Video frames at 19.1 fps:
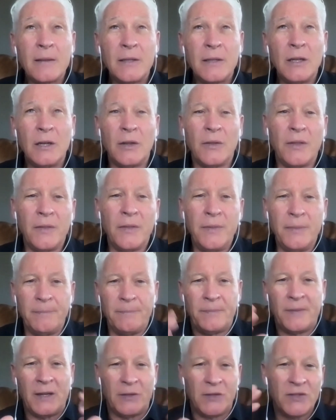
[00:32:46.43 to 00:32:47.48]

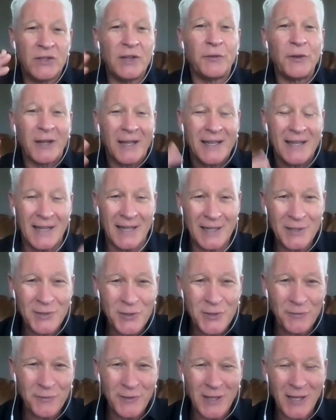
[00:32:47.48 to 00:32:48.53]
there's different
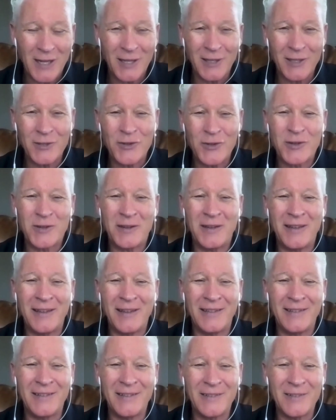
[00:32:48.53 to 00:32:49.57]
kinds of knowledge,
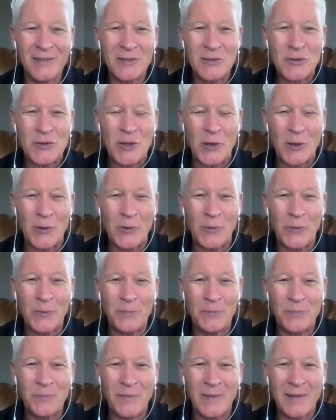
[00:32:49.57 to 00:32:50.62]
and
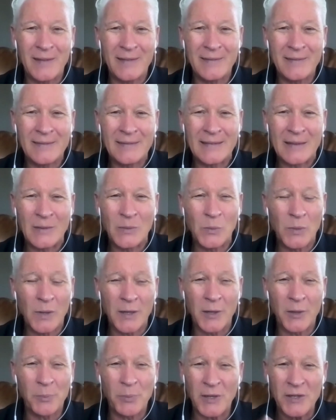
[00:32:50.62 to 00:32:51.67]
so
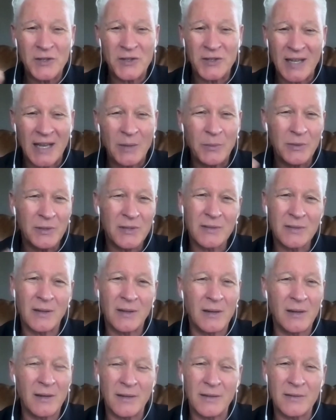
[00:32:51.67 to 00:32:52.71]
one of the places I would
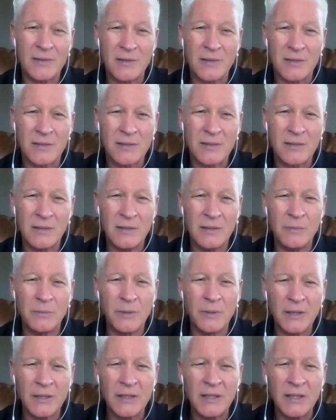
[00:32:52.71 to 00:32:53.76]
start is just you
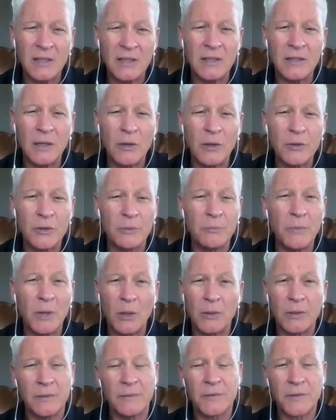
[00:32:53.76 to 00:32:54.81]
really need to know your
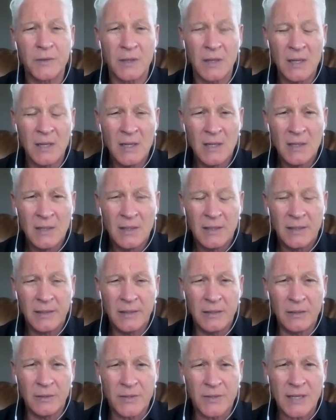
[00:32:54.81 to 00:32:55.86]
motives.
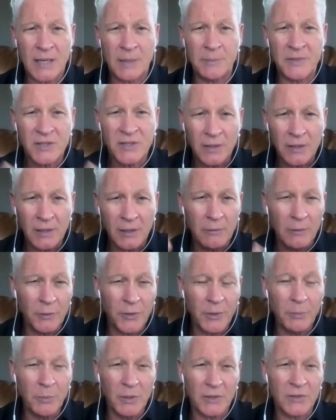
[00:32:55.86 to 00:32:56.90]
Simon Sinek
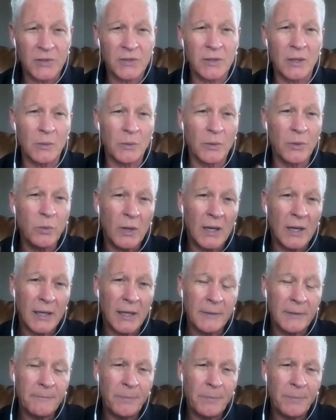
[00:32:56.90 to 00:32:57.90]
wrote the book Start With Why,